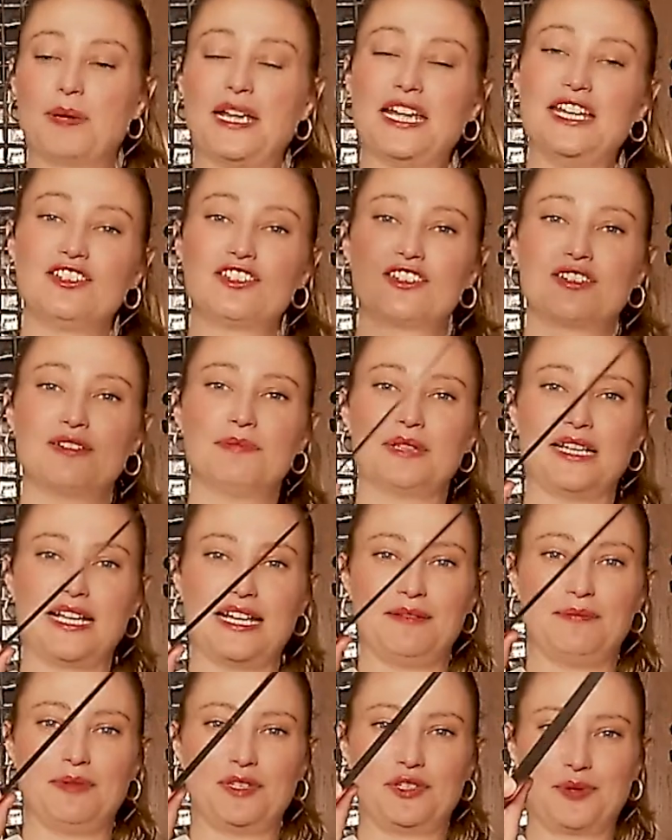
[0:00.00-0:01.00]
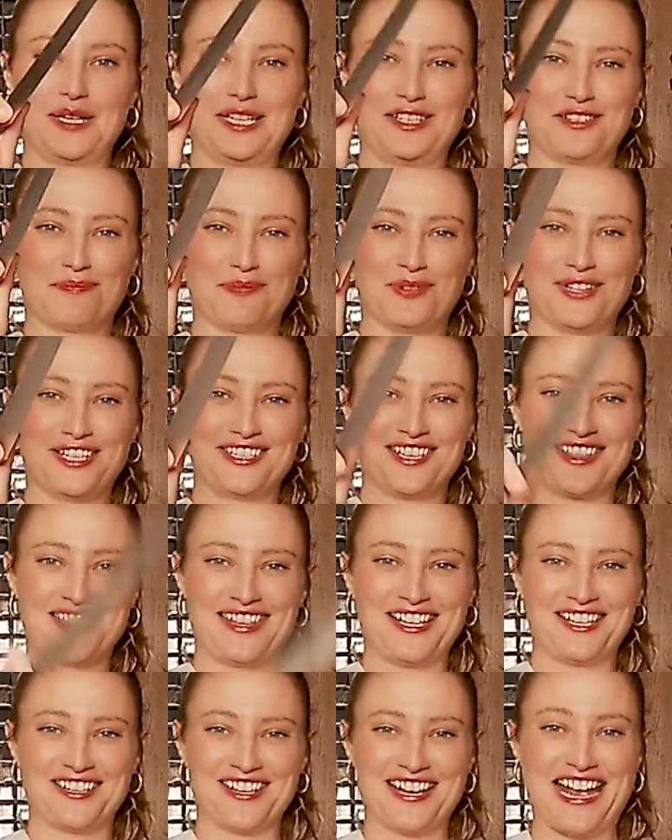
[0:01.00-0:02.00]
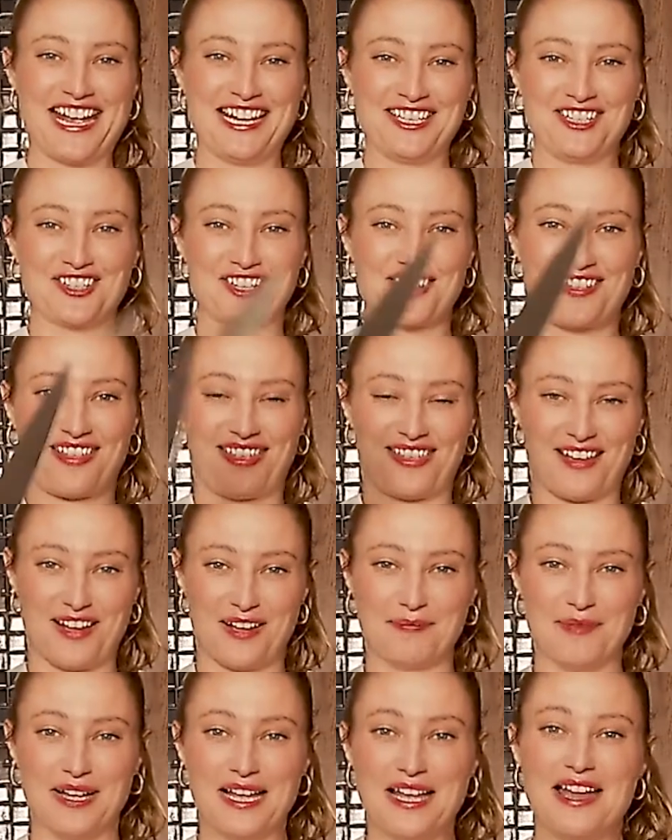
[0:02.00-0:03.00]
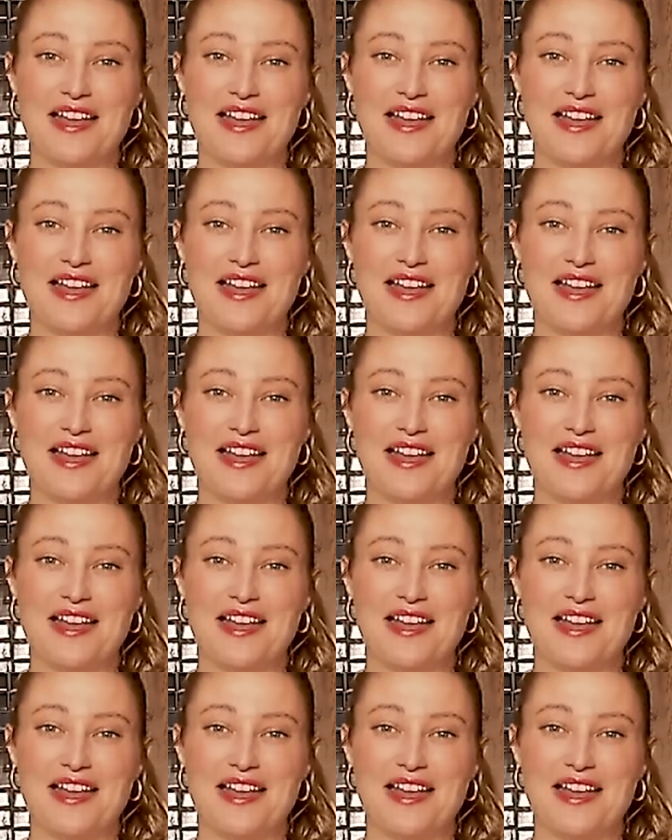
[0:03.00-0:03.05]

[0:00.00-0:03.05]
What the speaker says: pinch the blade between your pointer finger and your thumb.